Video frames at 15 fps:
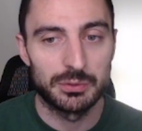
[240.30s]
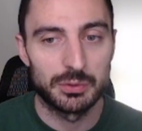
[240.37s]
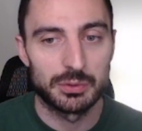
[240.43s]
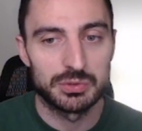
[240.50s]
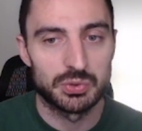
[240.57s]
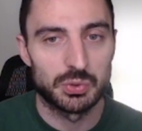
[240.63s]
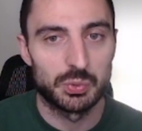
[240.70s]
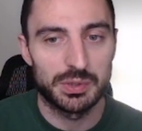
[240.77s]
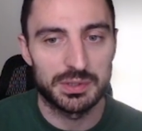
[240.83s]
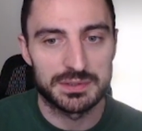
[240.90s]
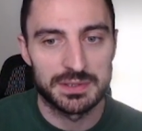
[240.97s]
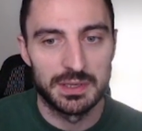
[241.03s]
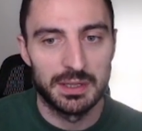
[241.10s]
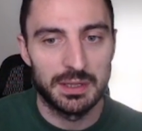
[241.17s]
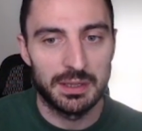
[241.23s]
also works.
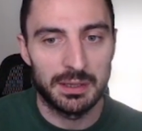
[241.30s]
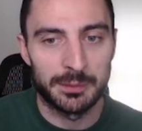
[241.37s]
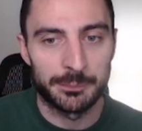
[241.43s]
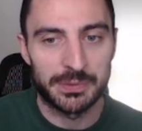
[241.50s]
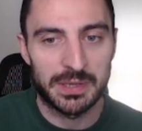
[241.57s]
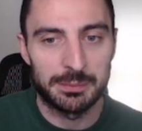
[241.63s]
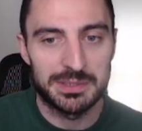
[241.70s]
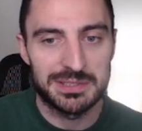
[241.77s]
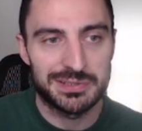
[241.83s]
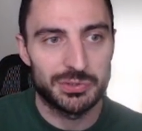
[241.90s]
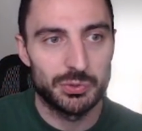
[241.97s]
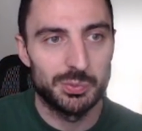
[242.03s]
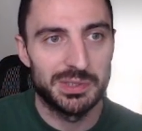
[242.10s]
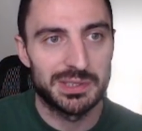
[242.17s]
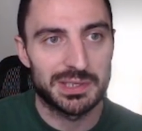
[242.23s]
I'm
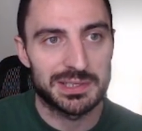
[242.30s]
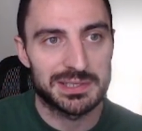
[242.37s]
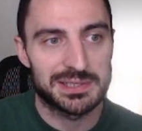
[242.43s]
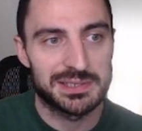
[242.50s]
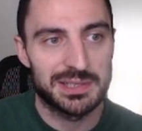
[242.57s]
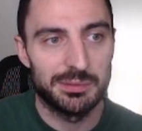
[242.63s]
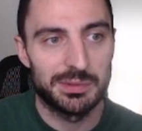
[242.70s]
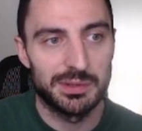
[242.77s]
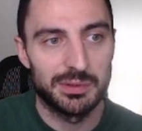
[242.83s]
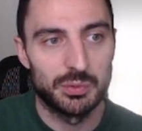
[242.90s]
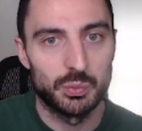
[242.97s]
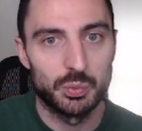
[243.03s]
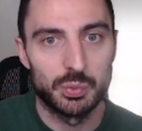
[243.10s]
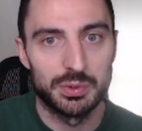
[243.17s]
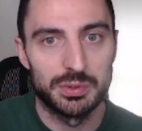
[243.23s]
assuming same thing
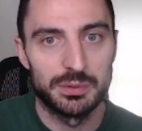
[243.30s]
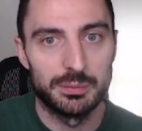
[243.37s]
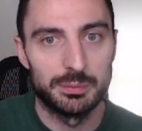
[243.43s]
would